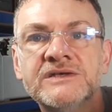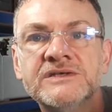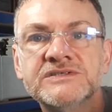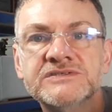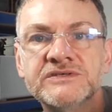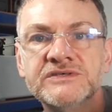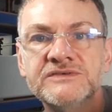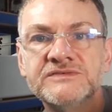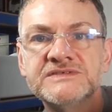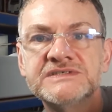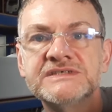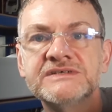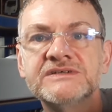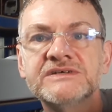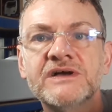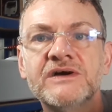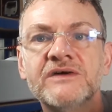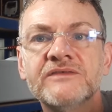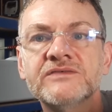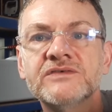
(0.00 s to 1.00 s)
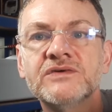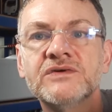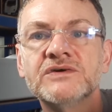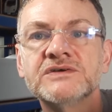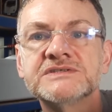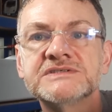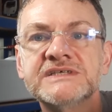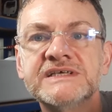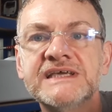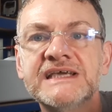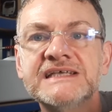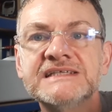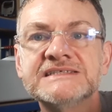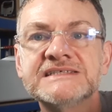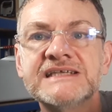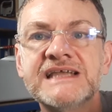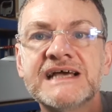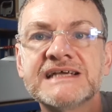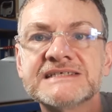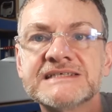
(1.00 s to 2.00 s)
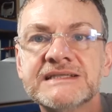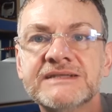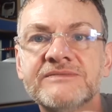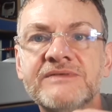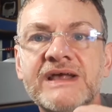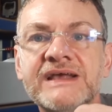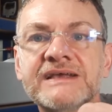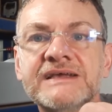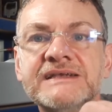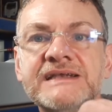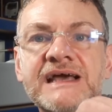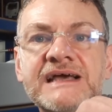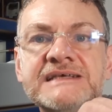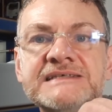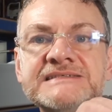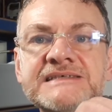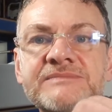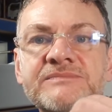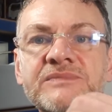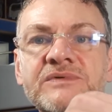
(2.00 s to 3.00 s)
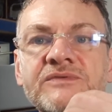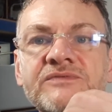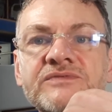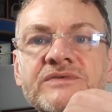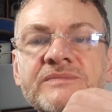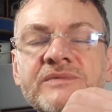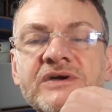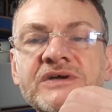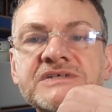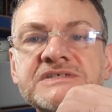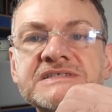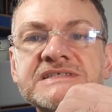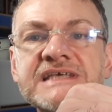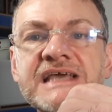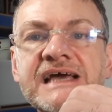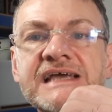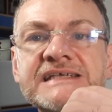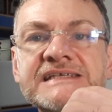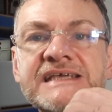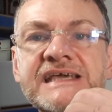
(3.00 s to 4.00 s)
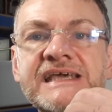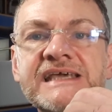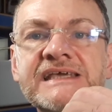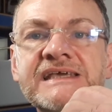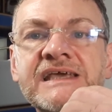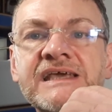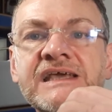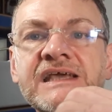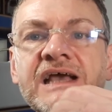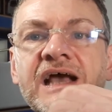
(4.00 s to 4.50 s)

So you've still got, of course, the internationally recognised symbol for emergency ID,